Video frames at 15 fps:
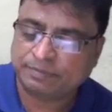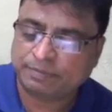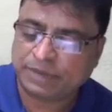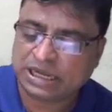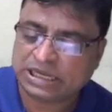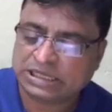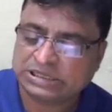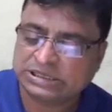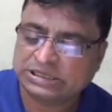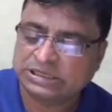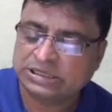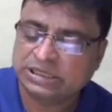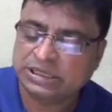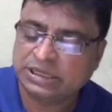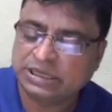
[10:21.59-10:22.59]
plus
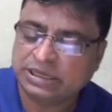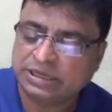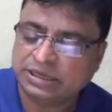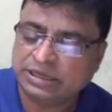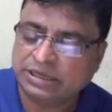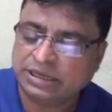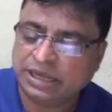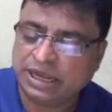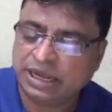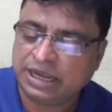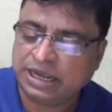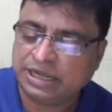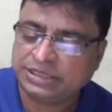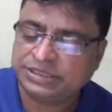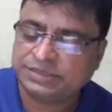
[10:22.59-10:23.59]

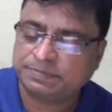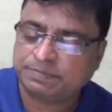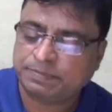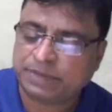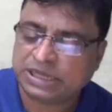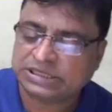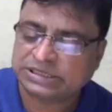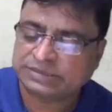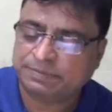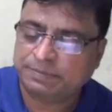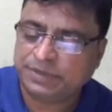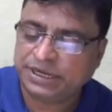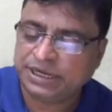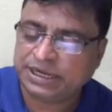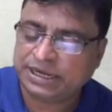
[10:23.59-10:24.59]
AH plus
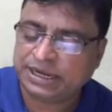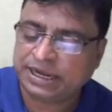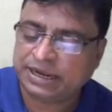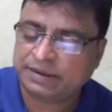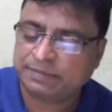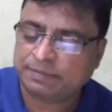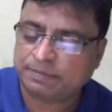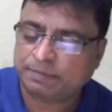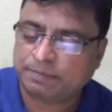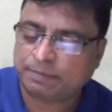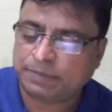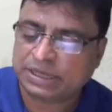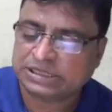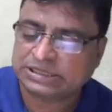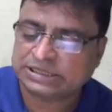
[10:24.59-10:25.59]
BK
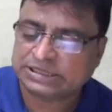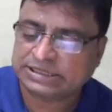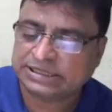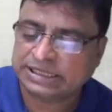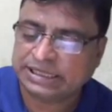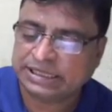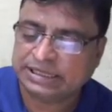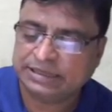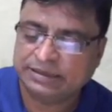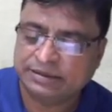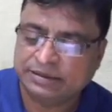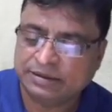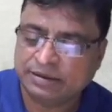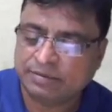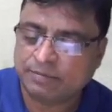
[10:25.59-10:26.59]
plus C
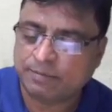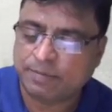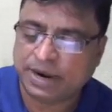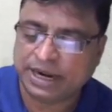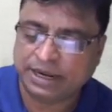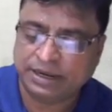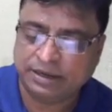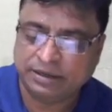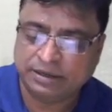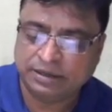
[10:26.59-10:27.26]
by